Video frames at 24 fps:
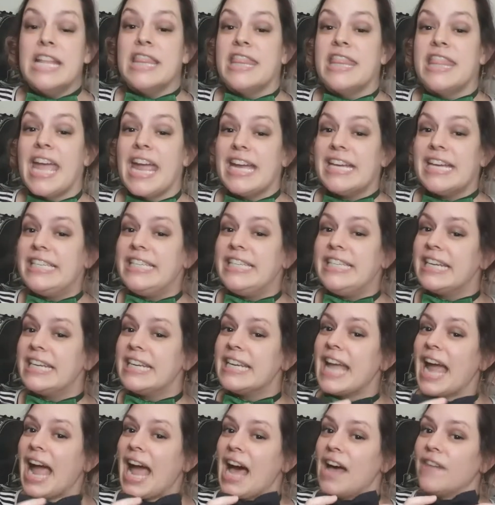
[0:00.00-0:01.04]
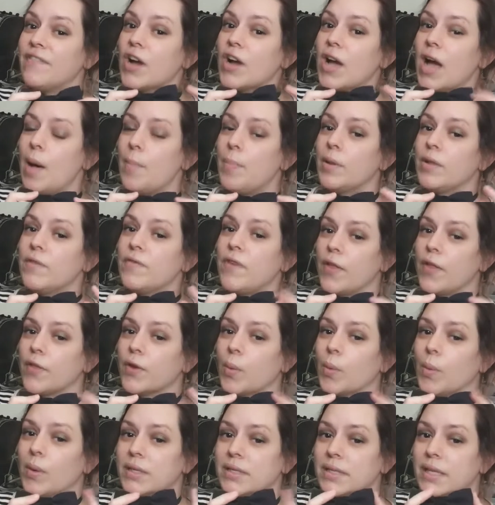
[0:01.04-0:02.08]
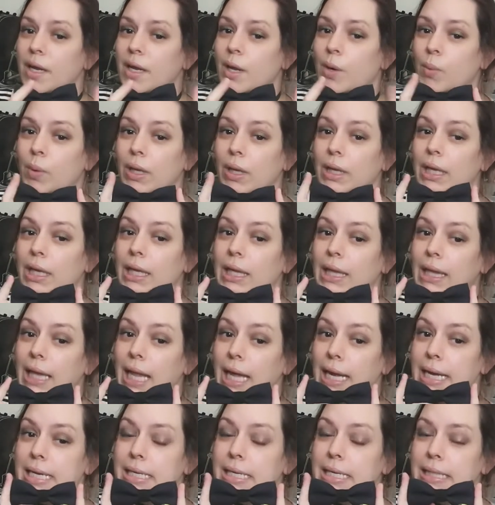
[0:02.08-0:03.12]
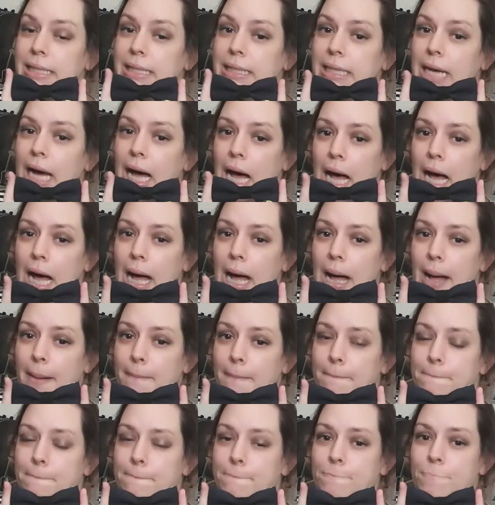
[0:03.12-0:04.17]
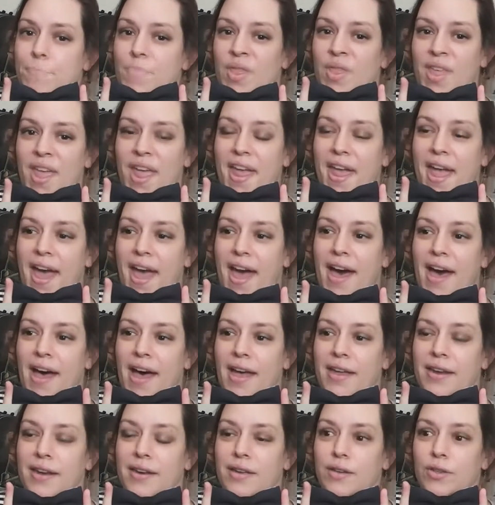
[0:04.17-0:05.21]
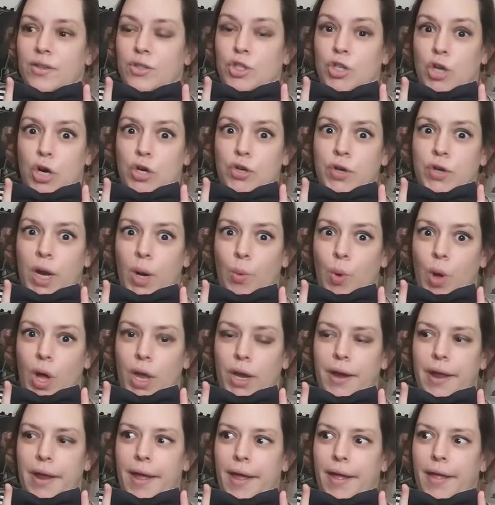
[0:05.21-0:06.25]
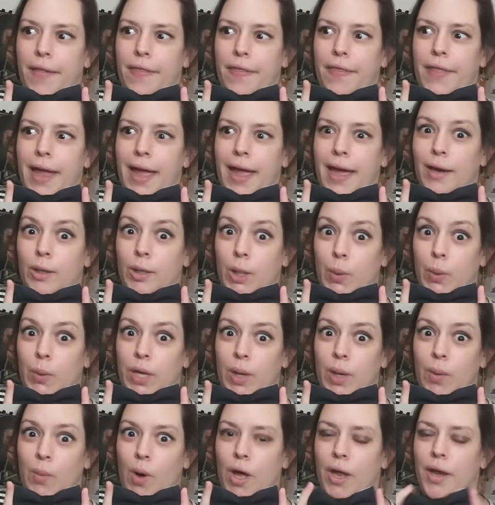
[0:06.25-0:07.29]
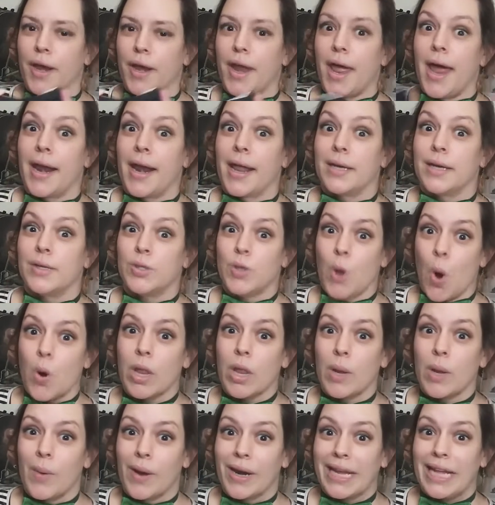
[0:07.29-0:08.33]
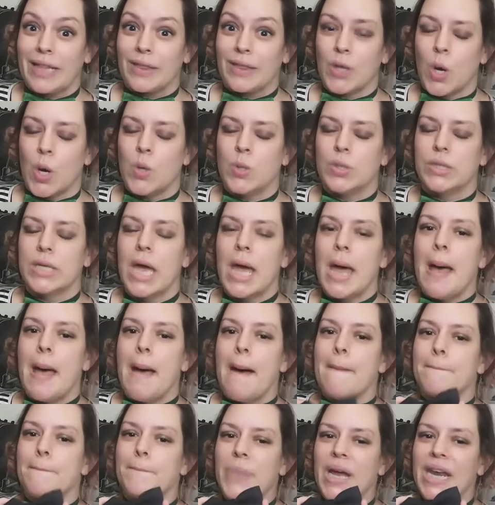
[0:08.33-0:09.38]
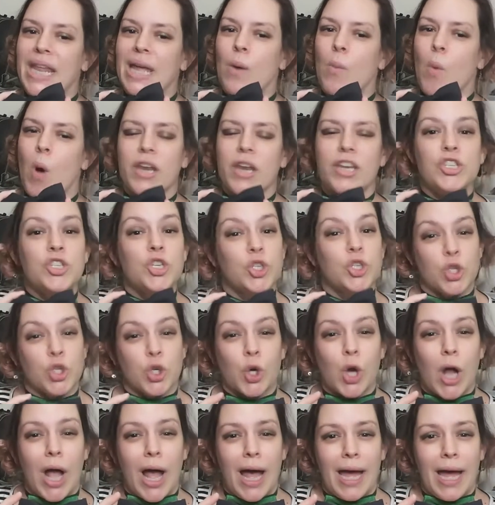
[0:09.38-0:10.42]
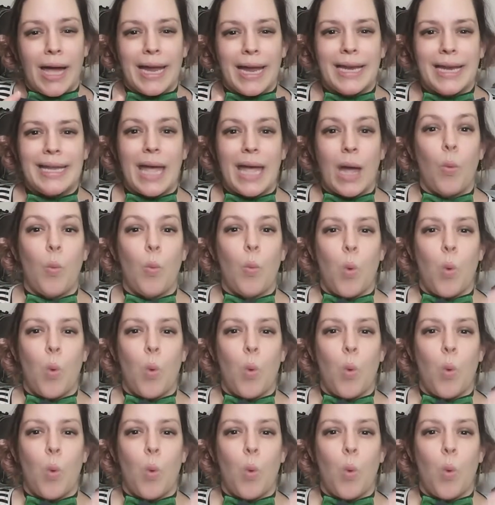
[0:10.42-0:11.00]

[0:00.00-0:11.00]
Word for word: they did have a couple of other ones that i really liked um they had star trek one and they had a loki one and i totally want to get those but i wanted to try and get